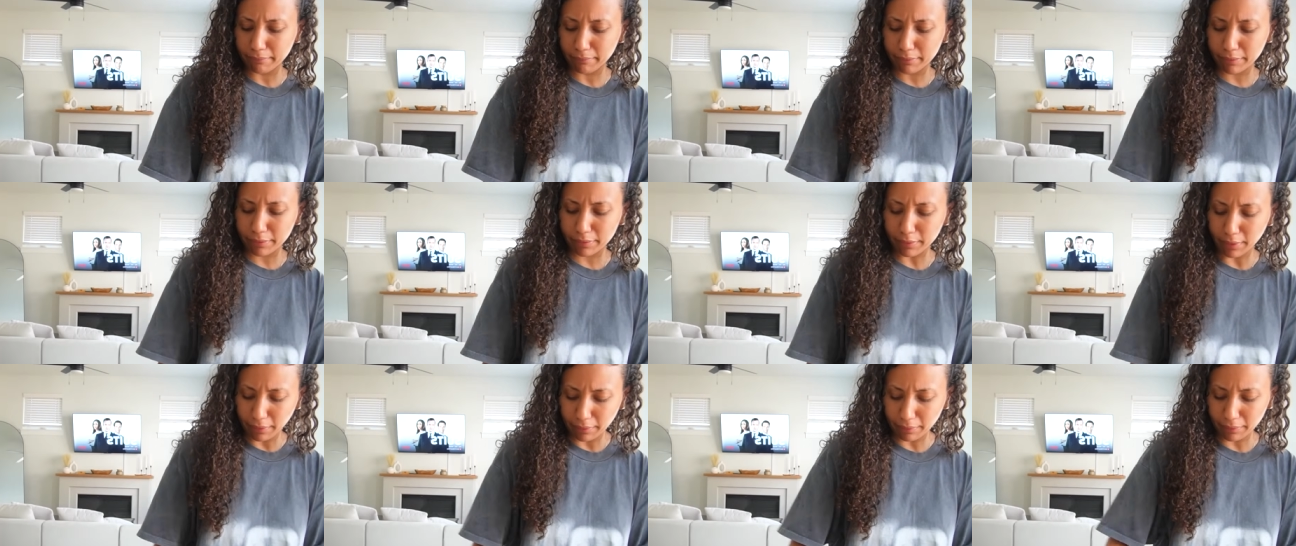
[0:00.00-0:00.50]

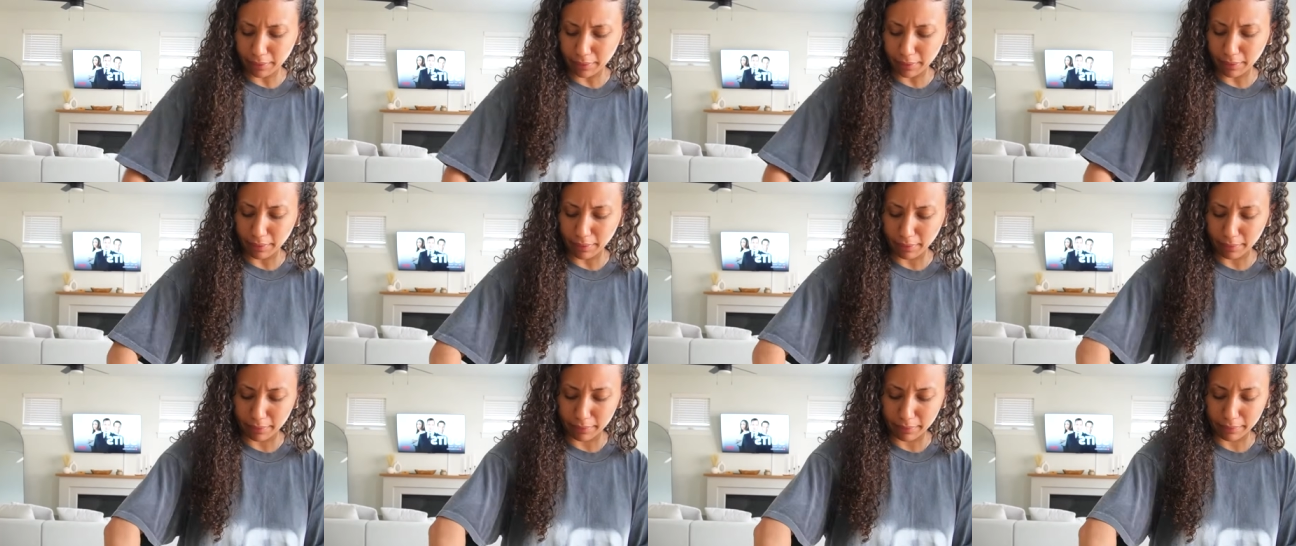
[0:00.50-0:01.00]
So cute.
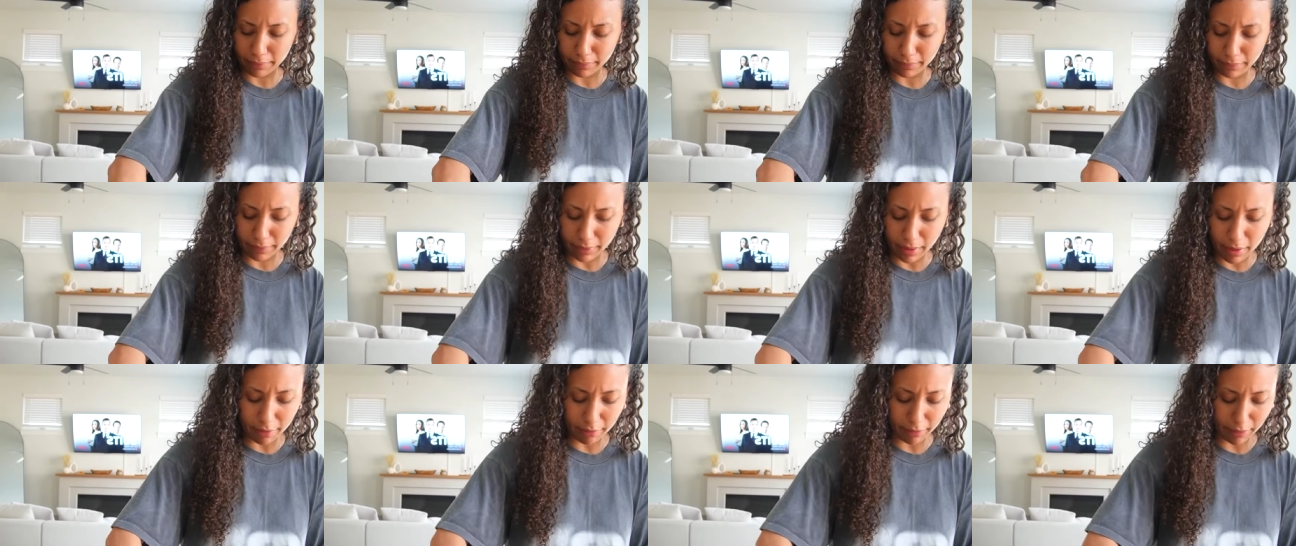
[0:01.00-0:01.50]

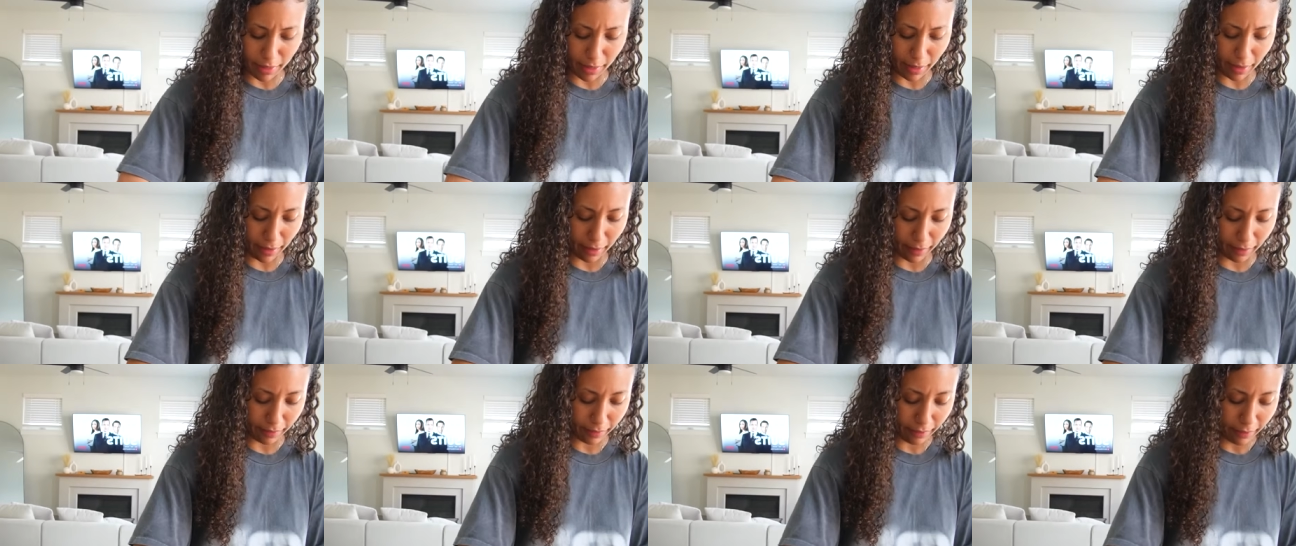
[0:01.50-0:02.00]
Love
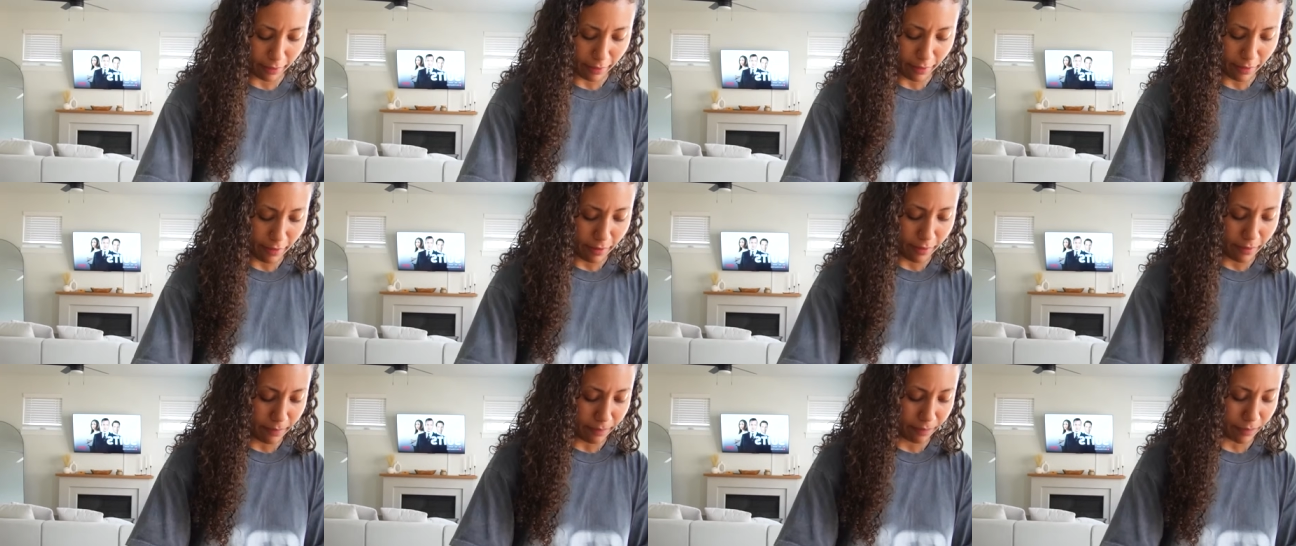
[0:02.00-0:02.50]
that.
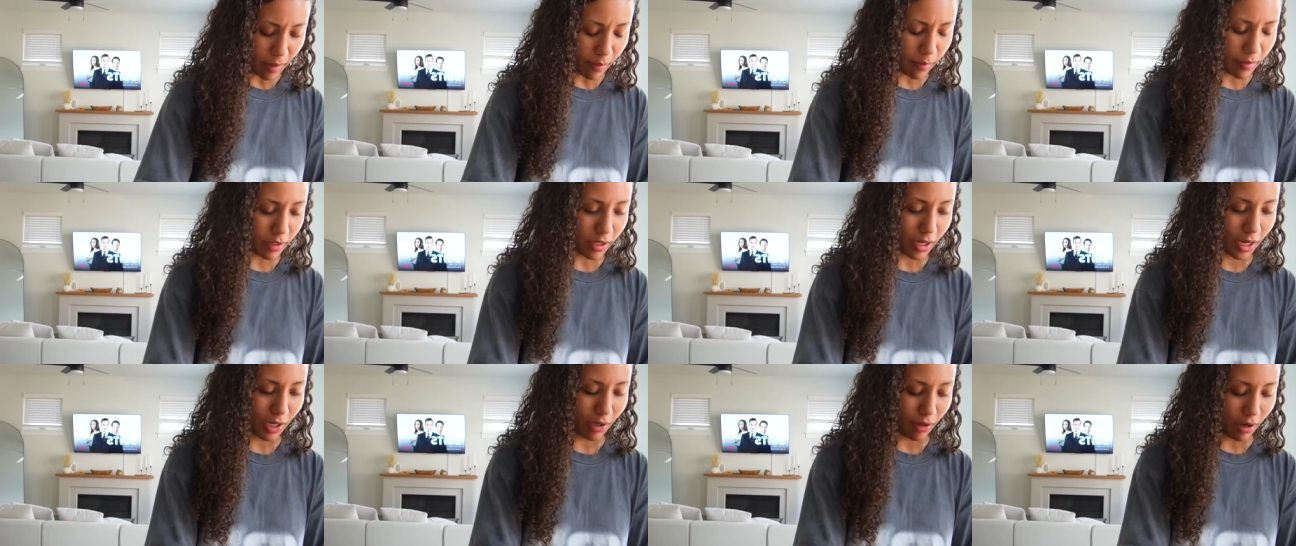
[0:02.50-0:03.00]
Let me
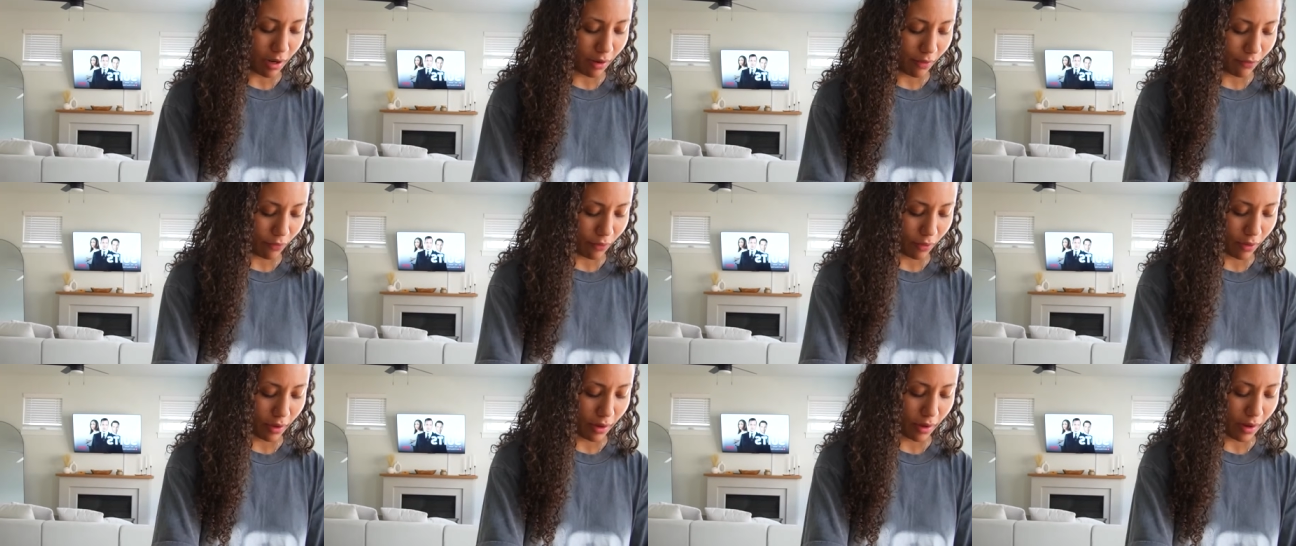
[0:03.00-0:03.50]
take
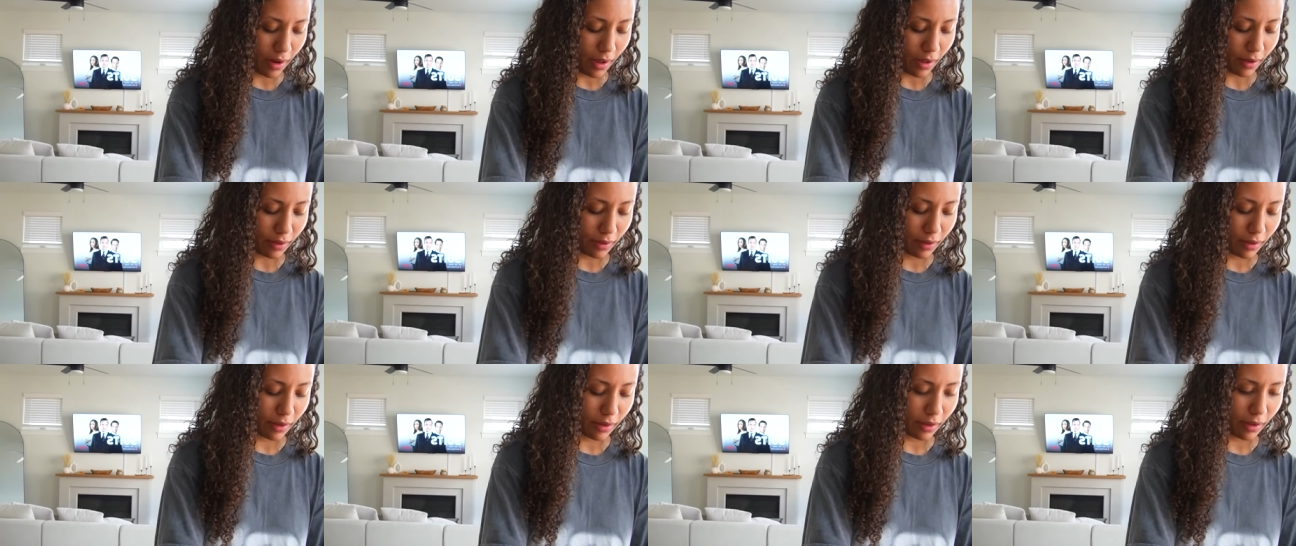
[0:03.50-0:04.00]
credit for it and
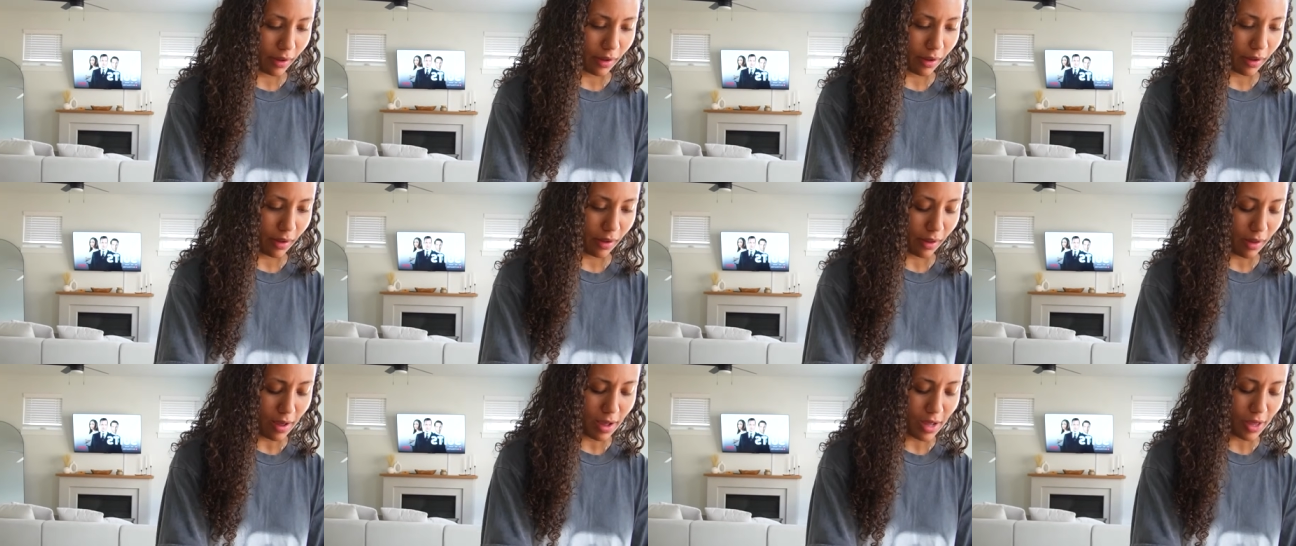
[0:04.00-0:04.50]
act like
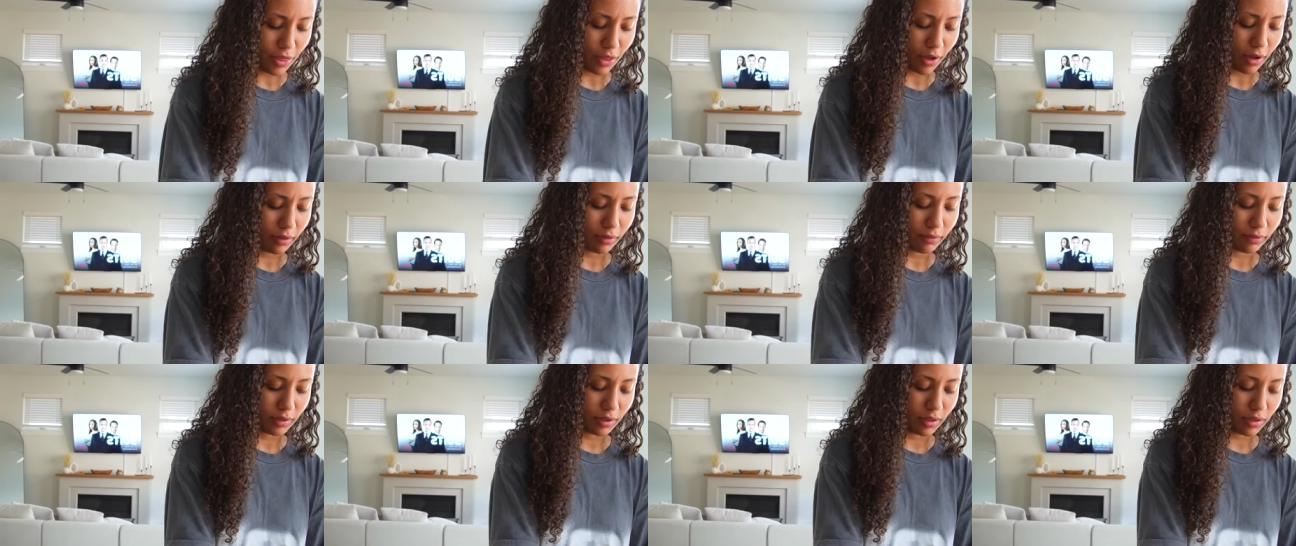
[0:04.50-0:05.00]
I
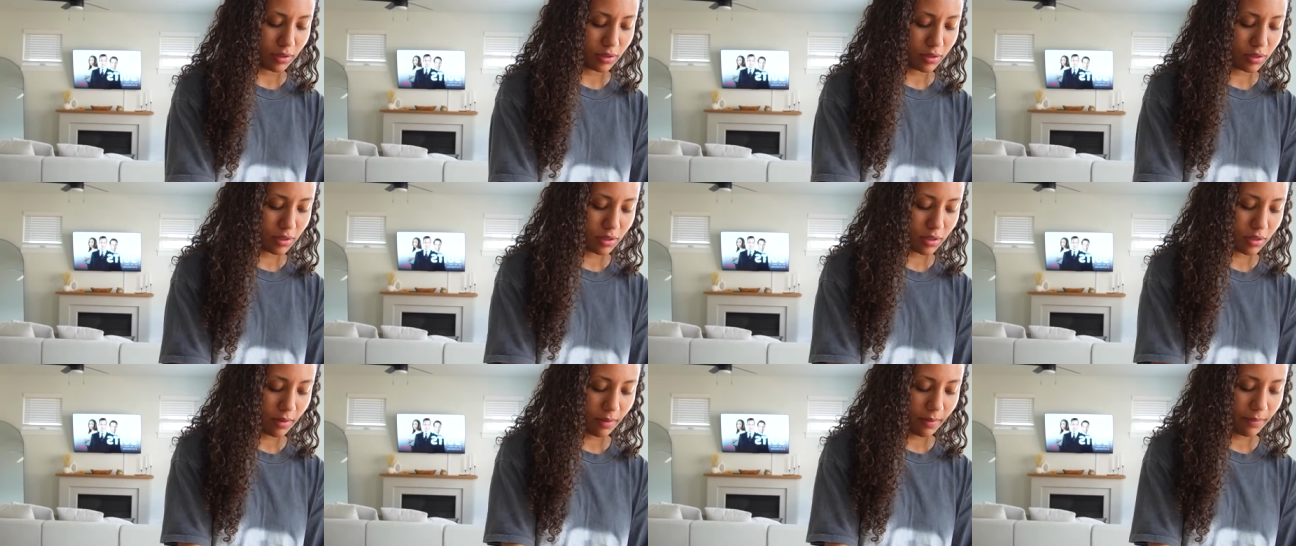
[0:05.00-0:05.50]
thought of
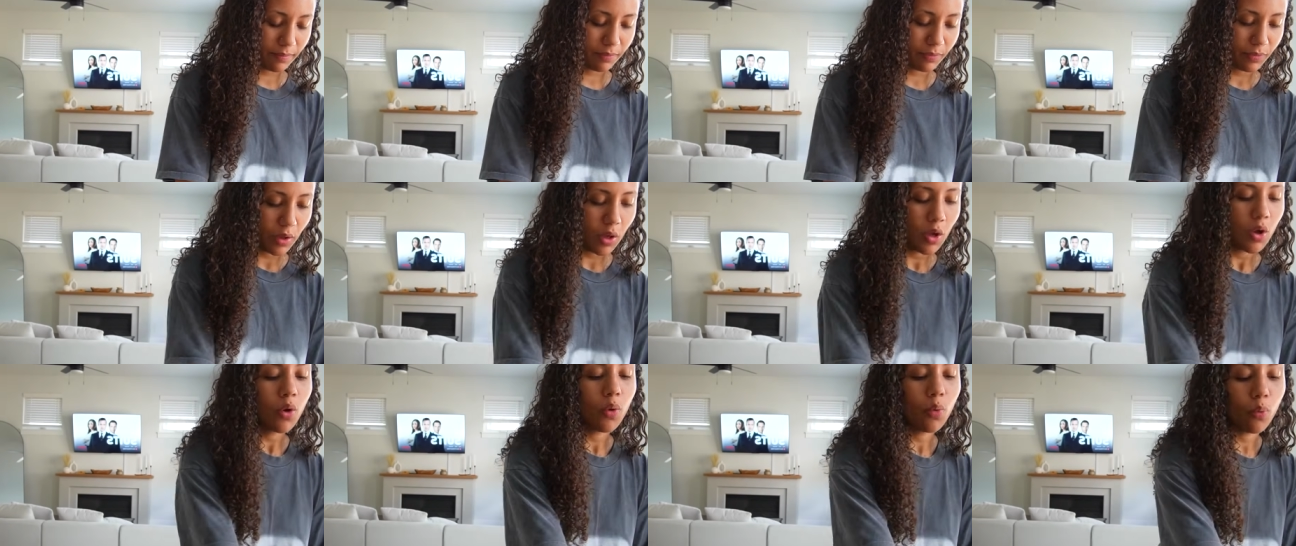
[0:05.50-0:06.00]
this.
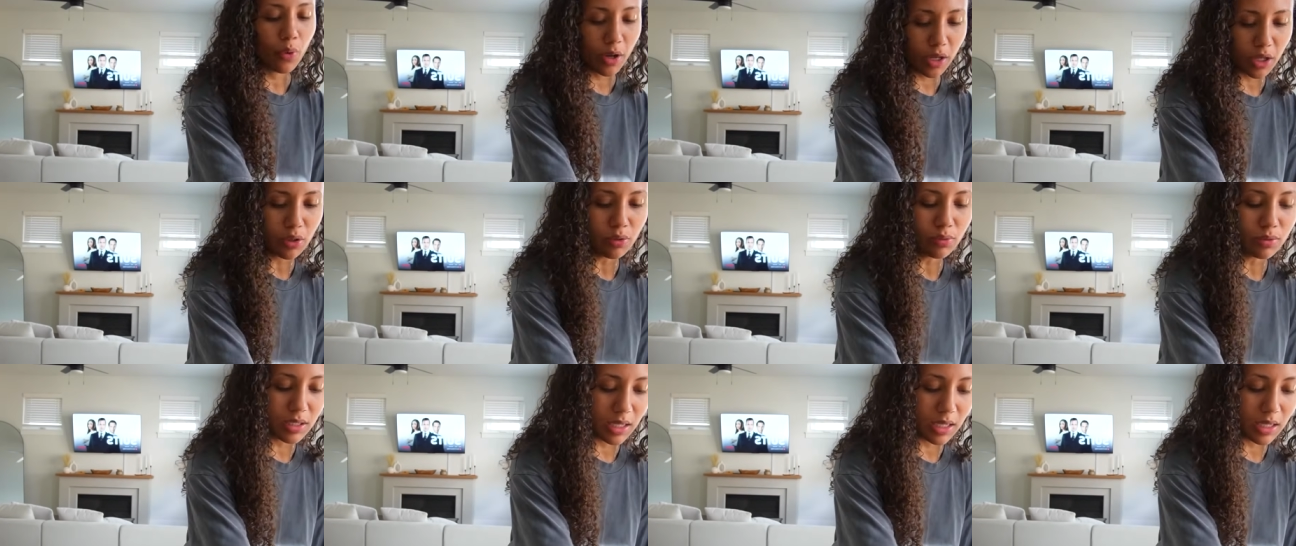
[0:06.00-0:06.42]
When you